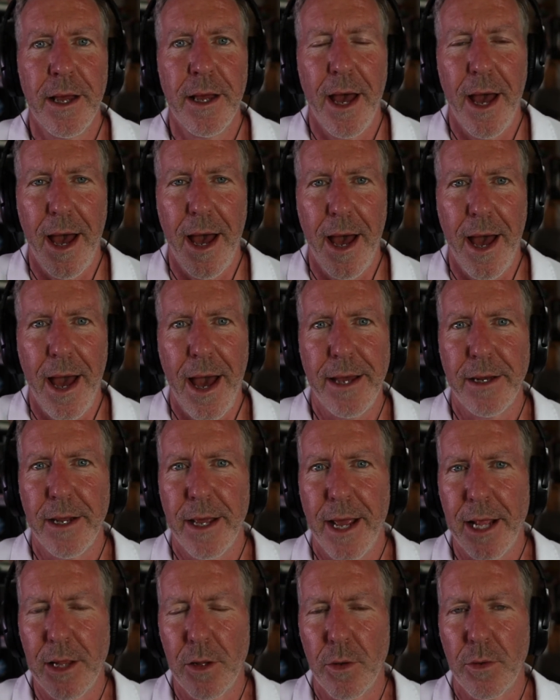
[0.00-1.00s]
at a
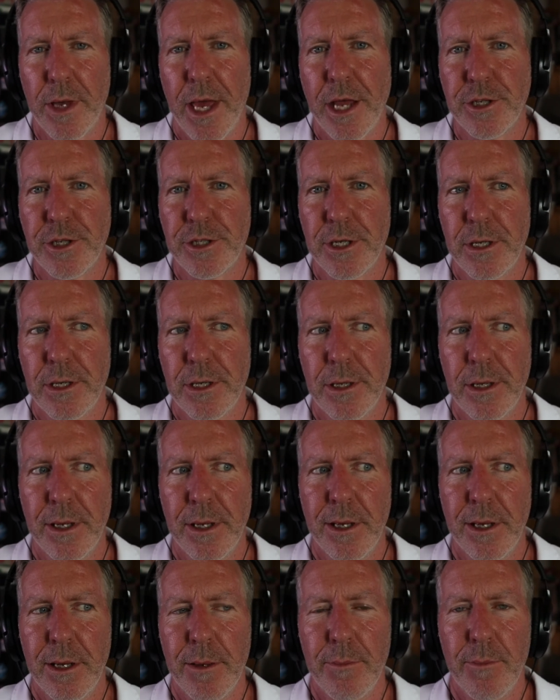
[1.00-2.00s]
location
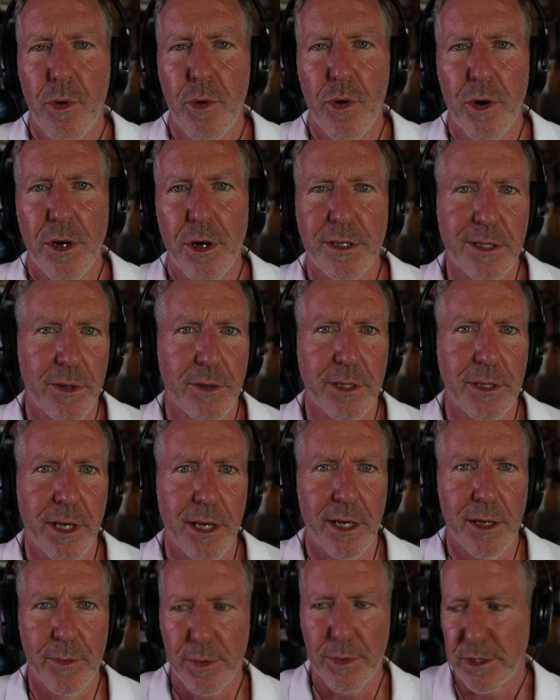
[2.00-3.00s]
more
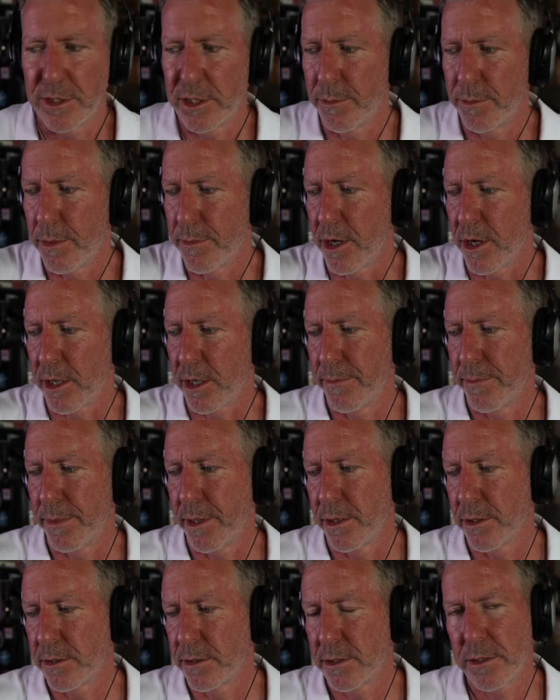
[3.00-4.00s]
associated with supermarket
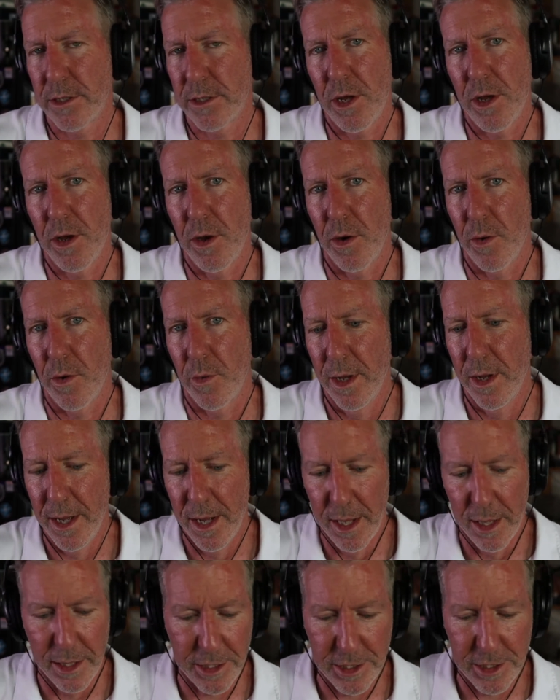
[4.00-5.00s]
beers. So
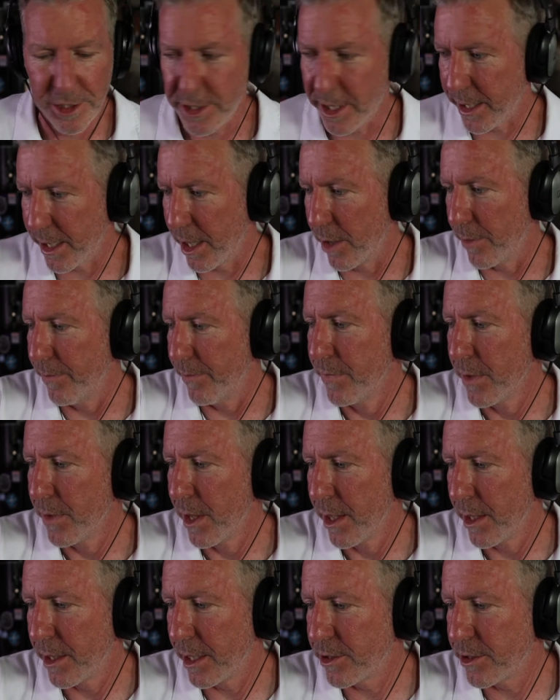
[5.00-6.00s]
let's check it out.
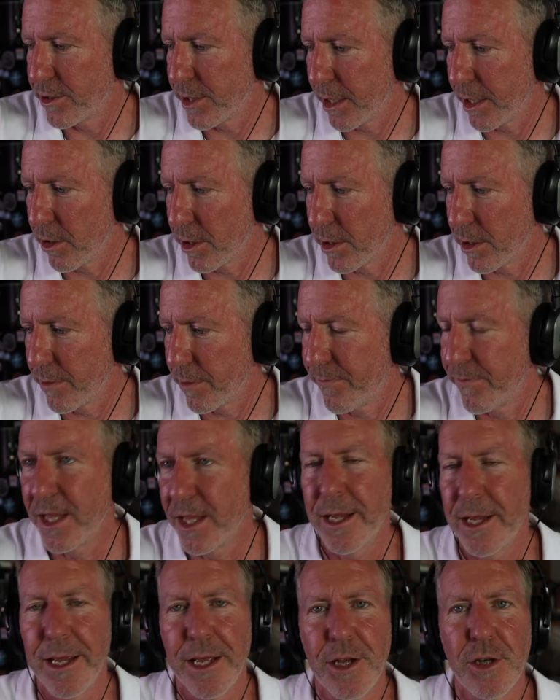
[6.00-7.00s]
Let's take a look at the
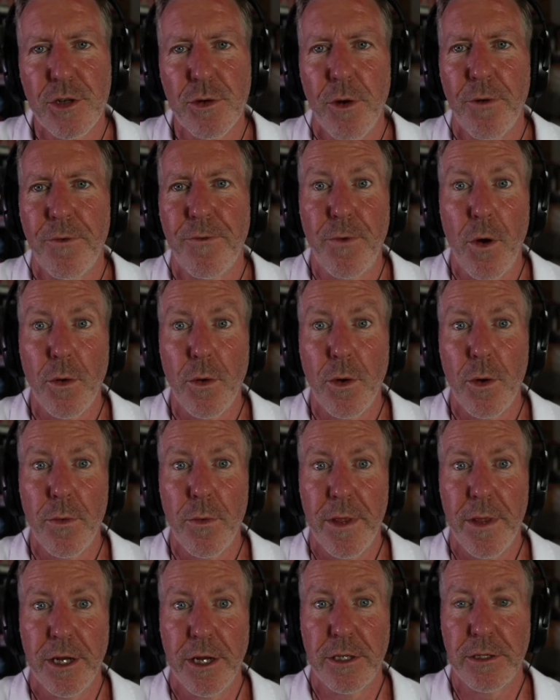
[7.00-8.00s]
intro photo that
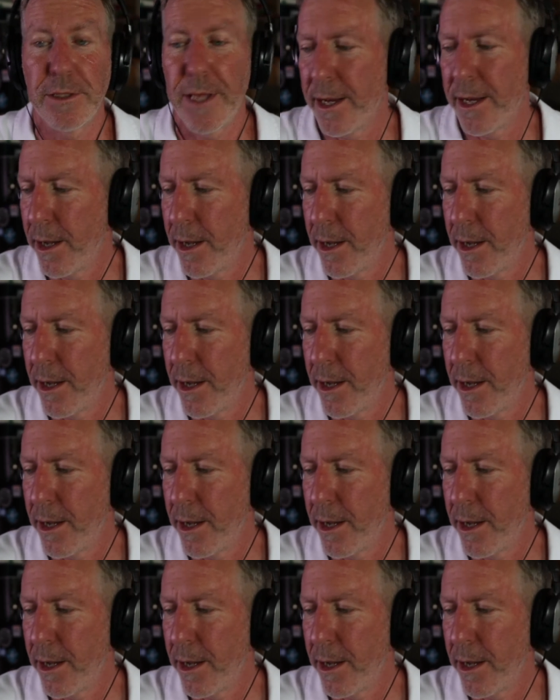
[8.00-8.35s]
I just had up